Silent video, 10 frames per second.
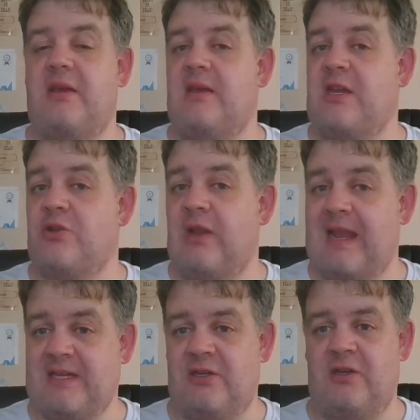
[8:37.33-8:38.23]
and you
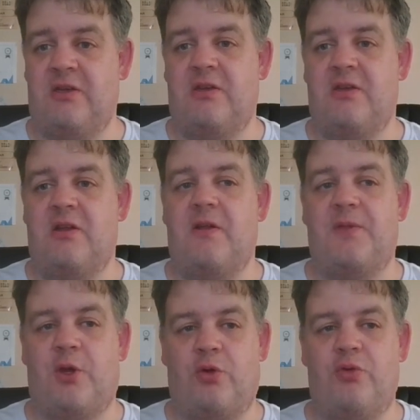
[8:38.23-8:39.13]
let her,
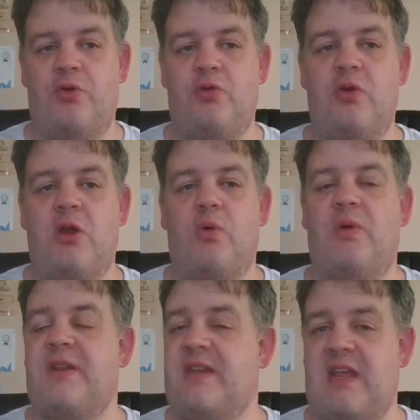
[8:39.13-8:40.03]
the crew will
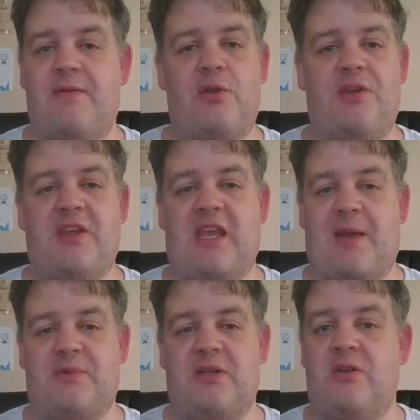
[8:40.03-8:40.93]
never look at the
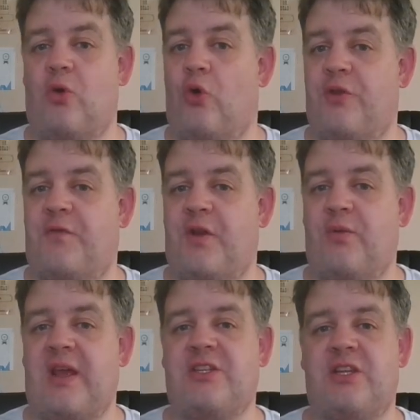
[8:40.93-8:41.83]
captain or the
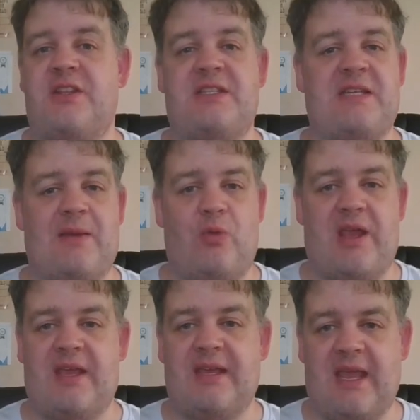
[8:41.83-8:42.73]
Federation the same way
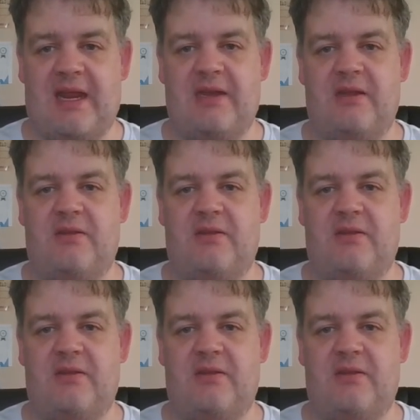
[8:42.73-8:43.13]
again.